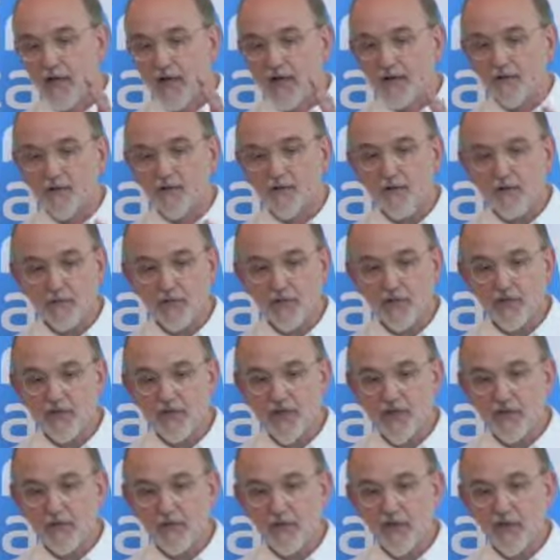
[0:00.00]
as a sort of
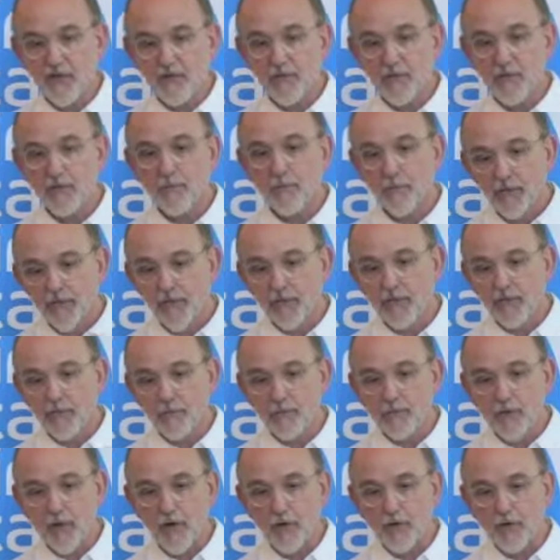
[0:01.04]
steering group. We did the
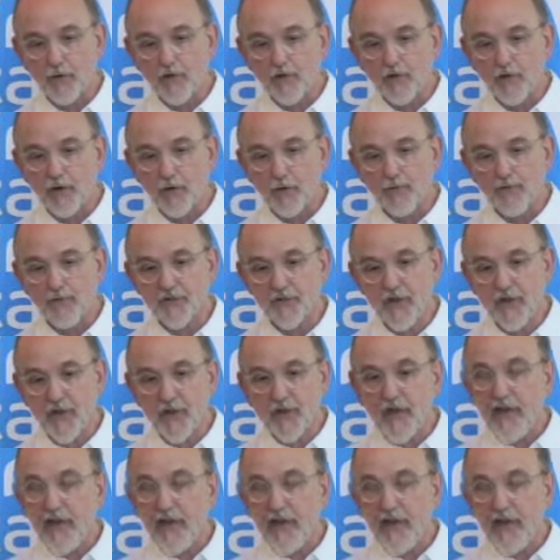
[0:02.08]
workshops.